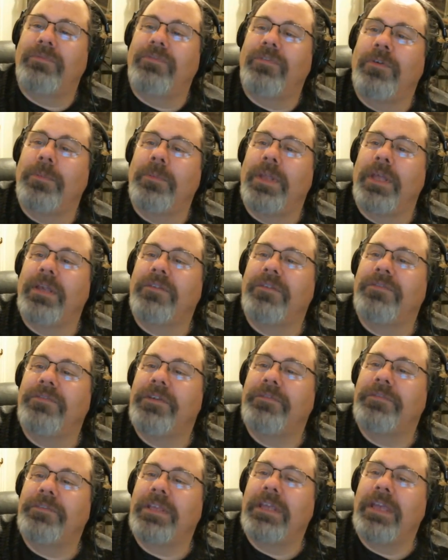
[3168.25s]
from like
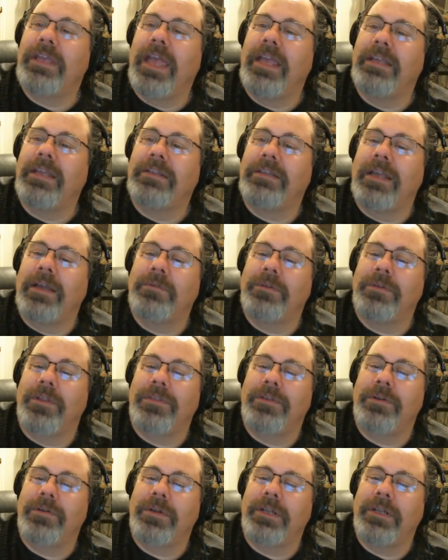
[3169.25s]
58 down to
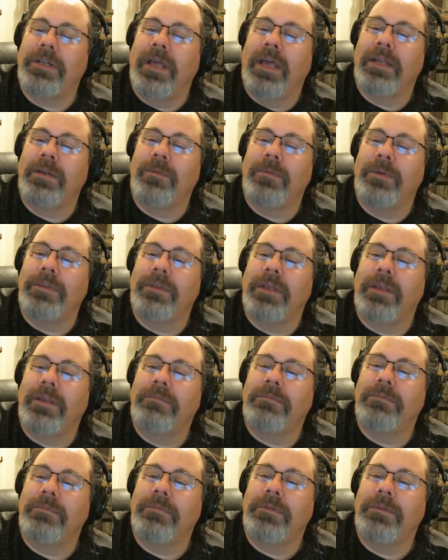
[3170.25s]
39
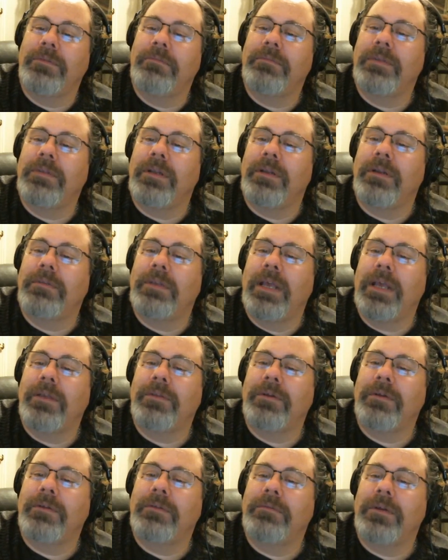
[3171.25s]
when now
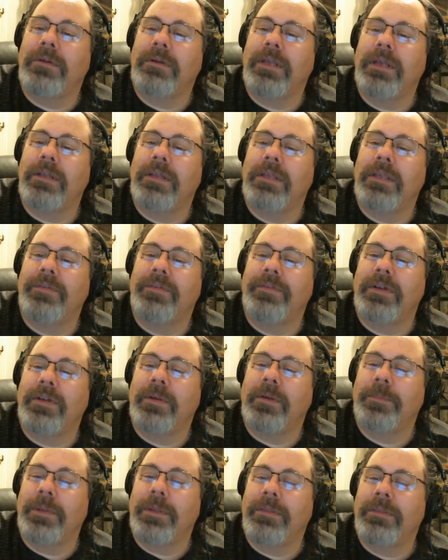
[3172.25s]
they're kind of giving
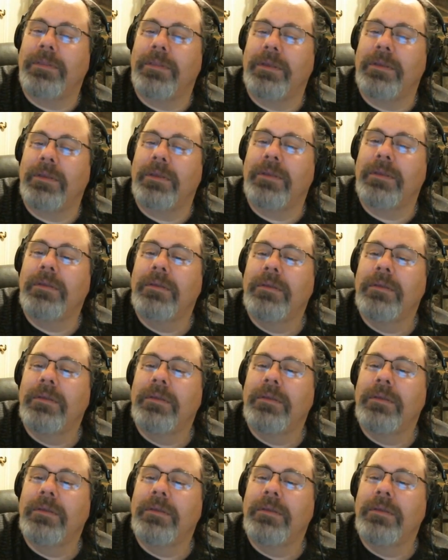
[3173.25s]
up, I think.